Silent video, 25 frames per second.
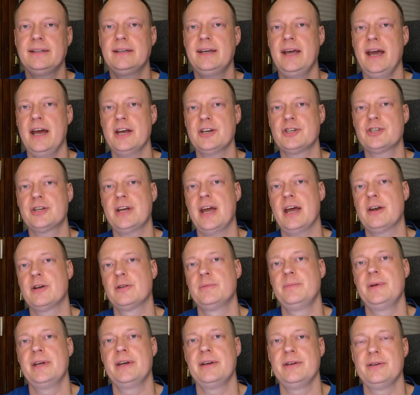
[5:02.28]
cache
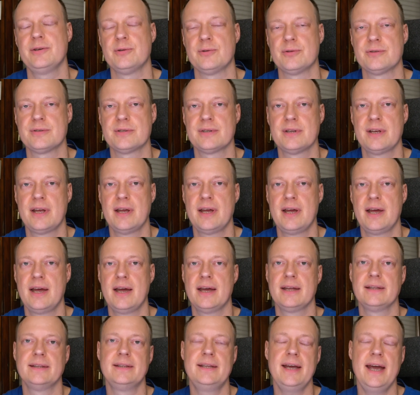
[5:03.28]
cannot be reused.
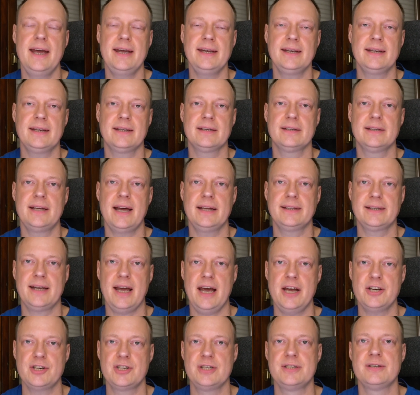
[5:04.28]
That
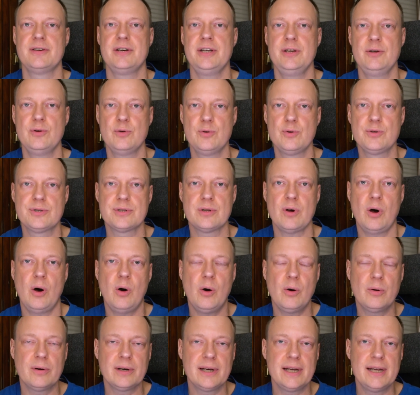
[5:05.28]
cache is reused
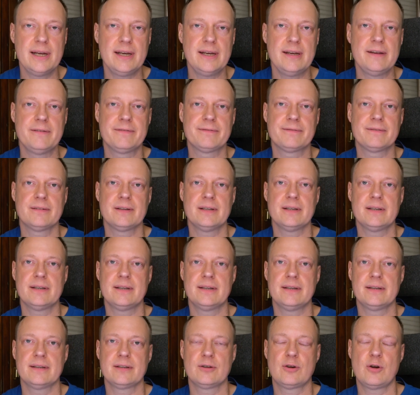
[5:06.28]
only if
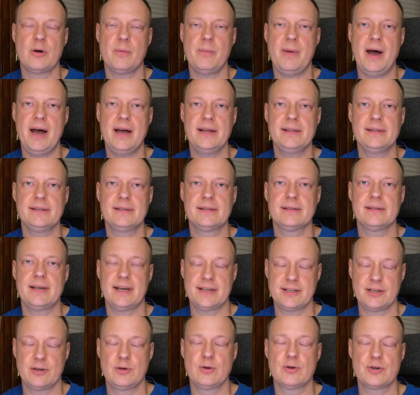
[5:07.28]
command
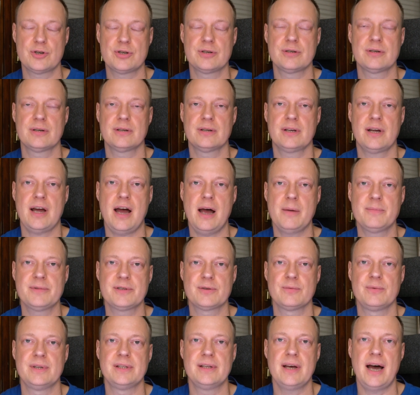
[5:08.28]
execution
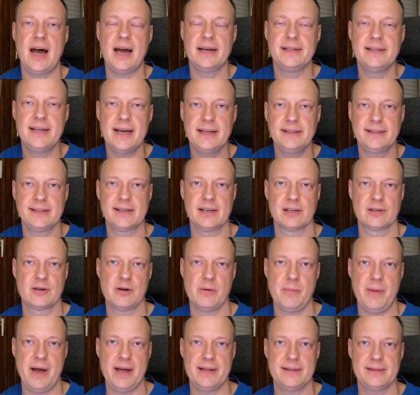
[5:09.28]
comes with identical
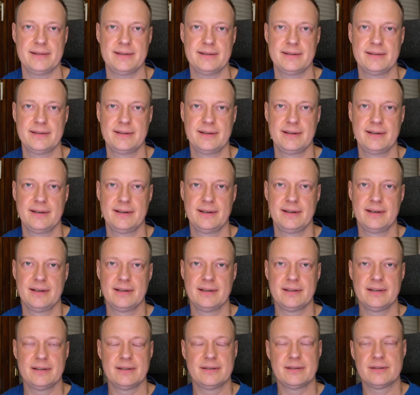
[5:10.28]
command,
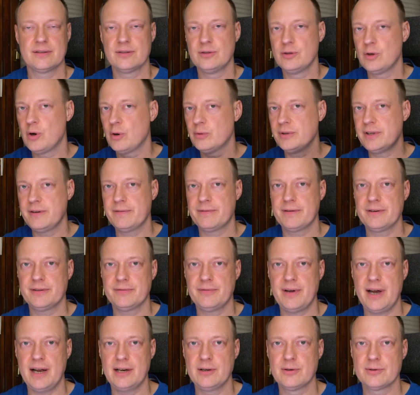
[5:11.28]
no different
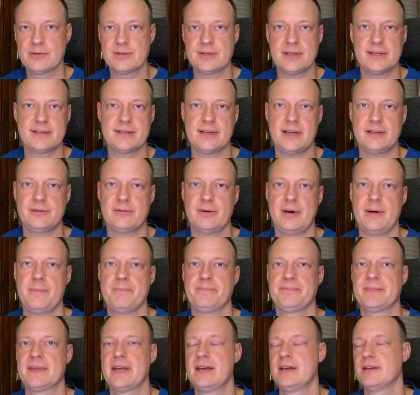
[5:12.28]
values, etc.
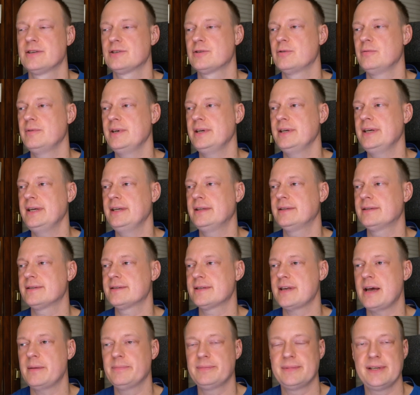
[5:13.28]
So we need
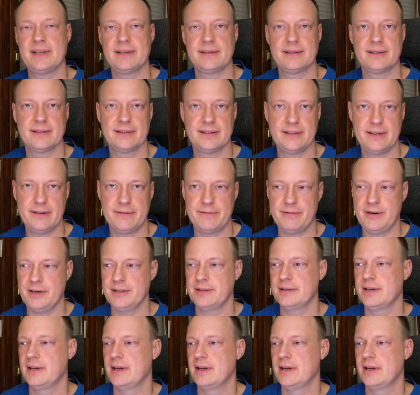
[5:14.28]
something different,